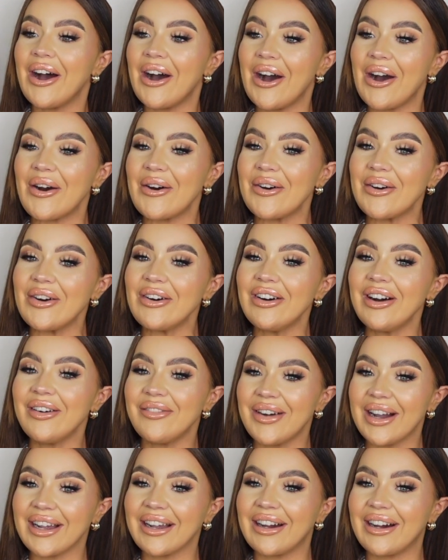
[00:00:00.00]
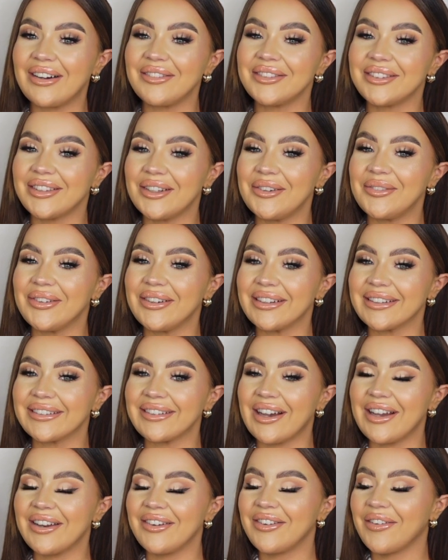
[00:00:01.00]
Oh my god, I'm super
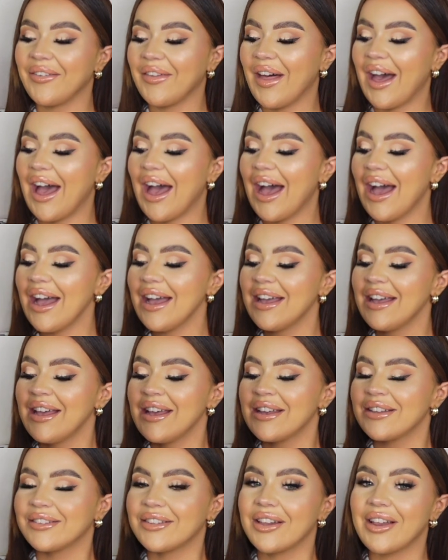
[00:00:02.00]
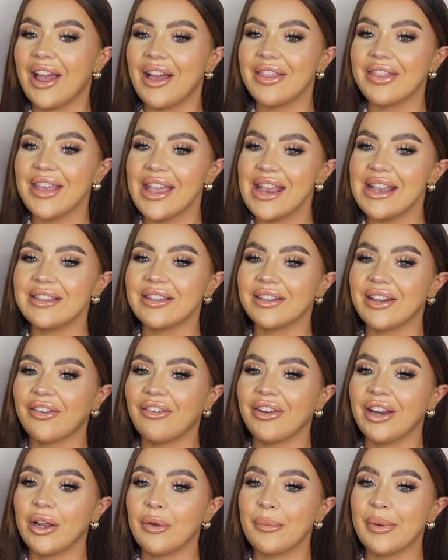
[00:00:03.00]
excited for that. So yeah, these are
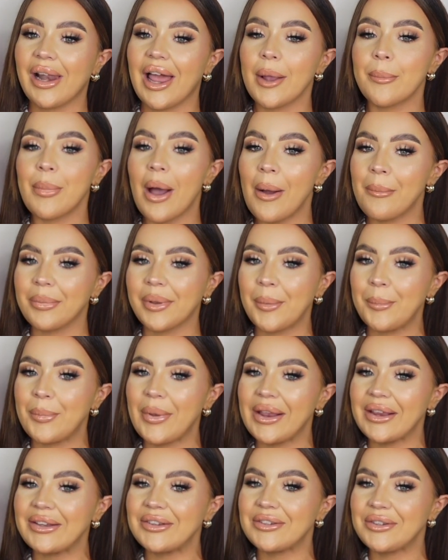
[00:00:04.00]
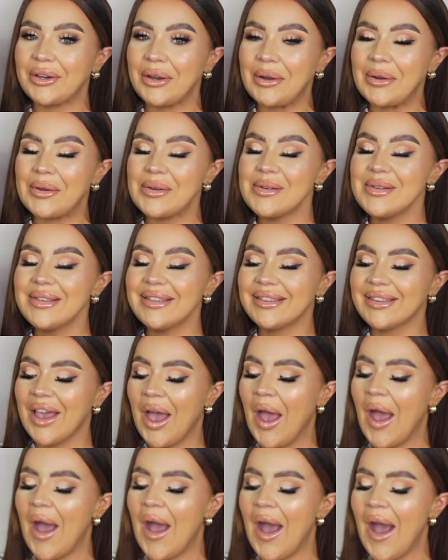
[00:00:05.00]
definitely going to be like pumpkin picking shoes.
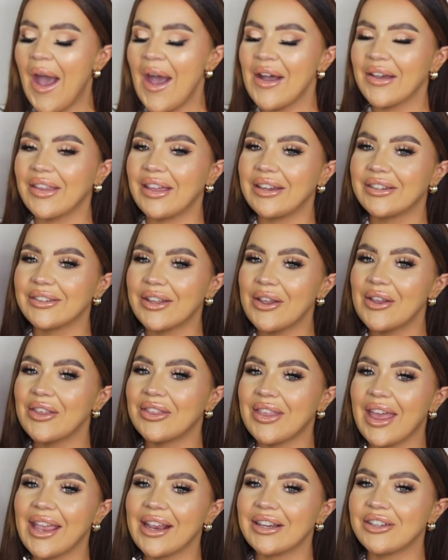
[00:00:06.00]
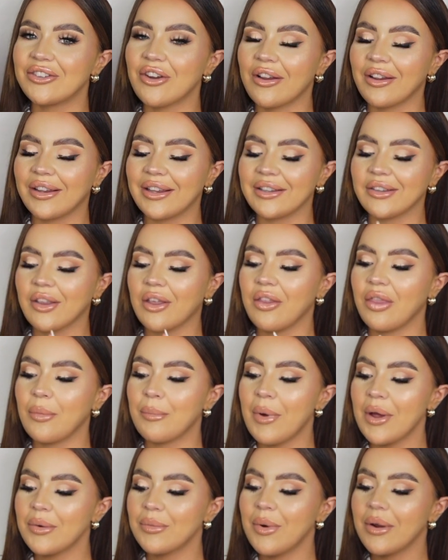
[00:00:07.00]
They're so thick and chunky so the
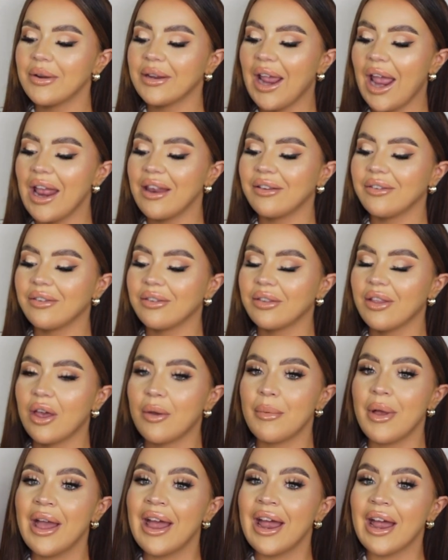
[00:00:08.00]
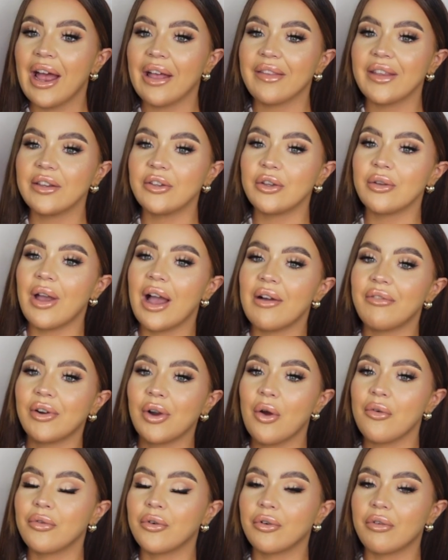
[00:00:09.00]
mud won't get into them, and they do have a
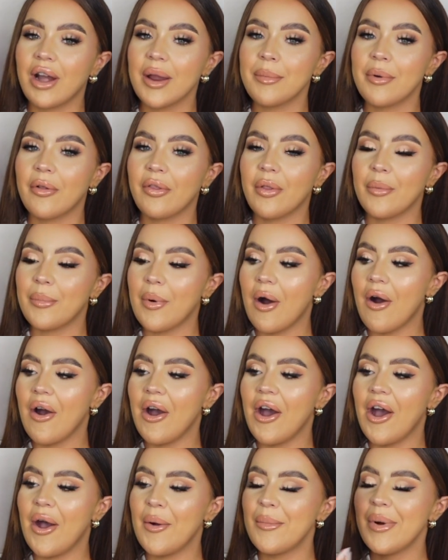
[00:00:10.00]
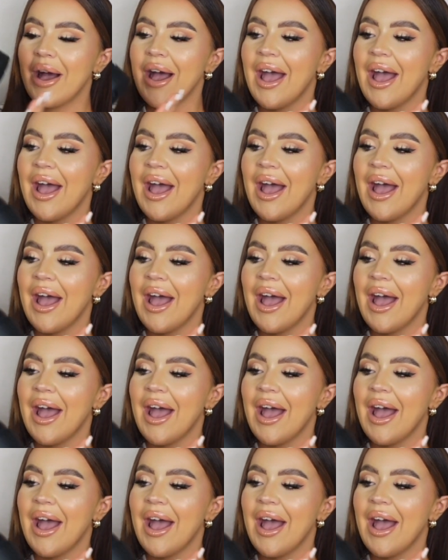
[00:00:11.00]
lot of grip on the bottom.